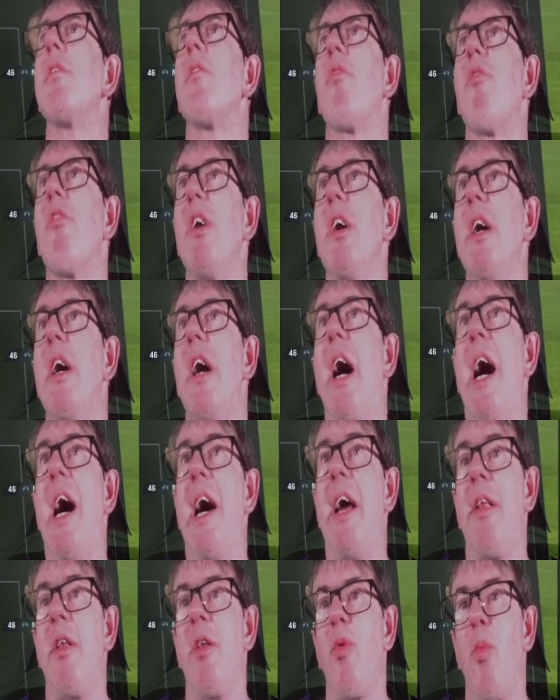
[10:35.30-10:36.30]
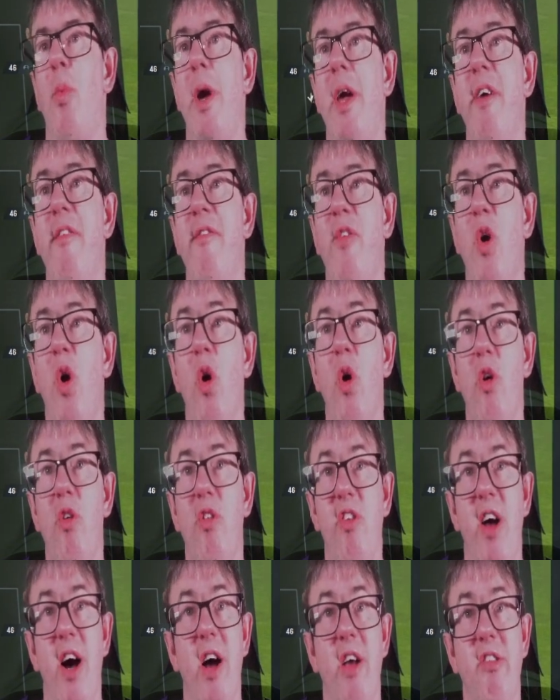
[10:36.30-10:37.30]
So, and we of
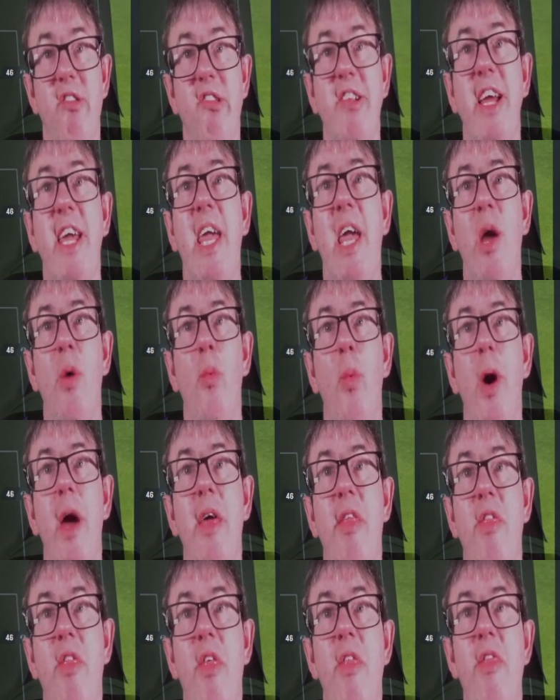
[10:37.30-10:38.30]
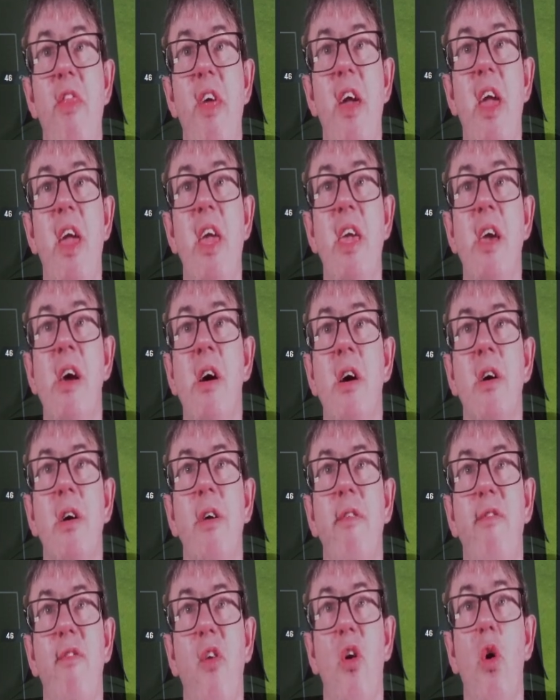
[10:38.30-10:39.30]
course are sticking with the
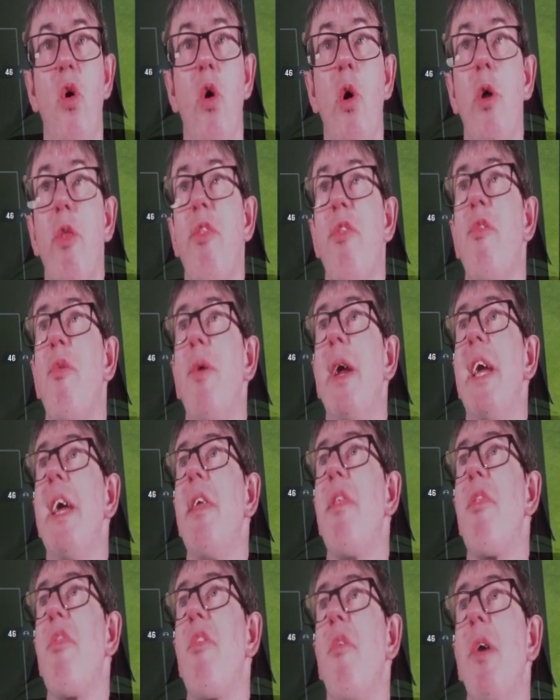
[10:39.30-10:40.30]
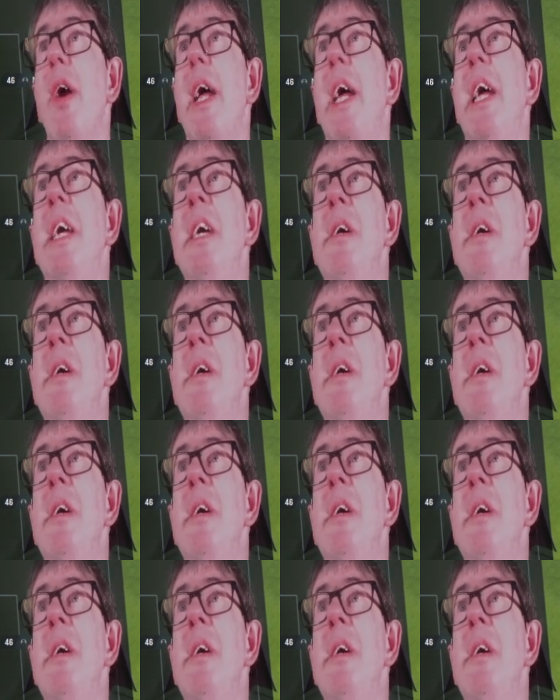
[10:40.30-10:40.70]
4-3-3.